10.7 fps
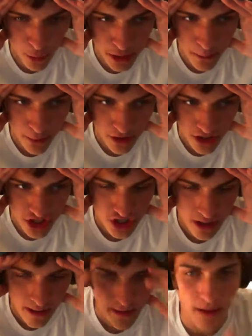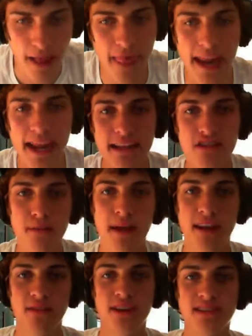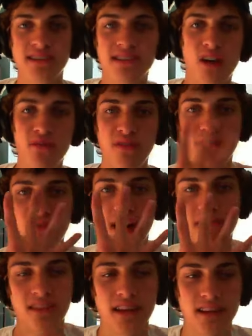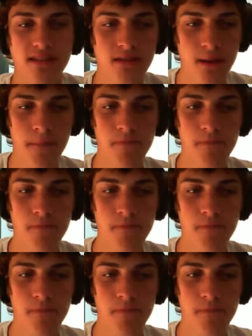you push. And that answer manifests itself in 5 things.